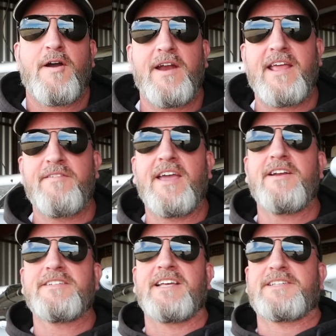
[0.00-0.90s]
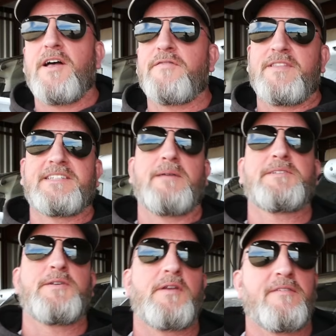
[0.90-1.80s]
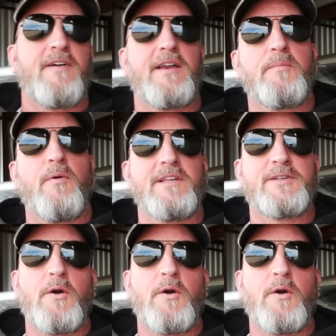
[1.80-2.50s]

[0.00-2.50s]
All right, aviators, that's all for this episode of The Finer Points.